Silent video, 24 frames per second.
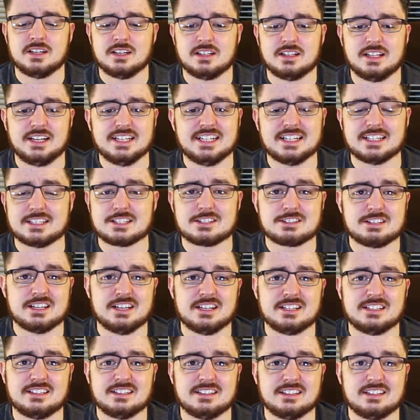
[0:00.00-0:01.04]
Like I
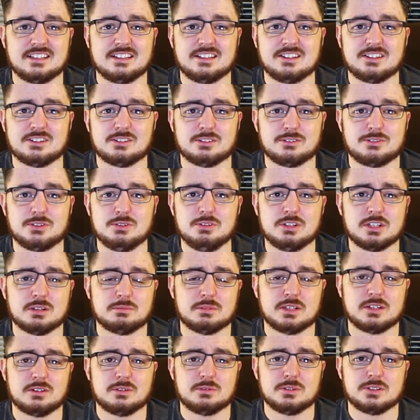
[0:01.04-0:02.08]
said, if you come
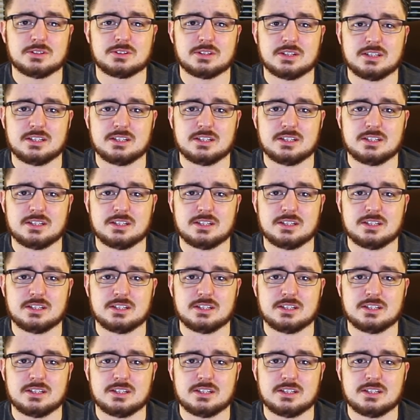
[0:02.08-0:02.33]
out with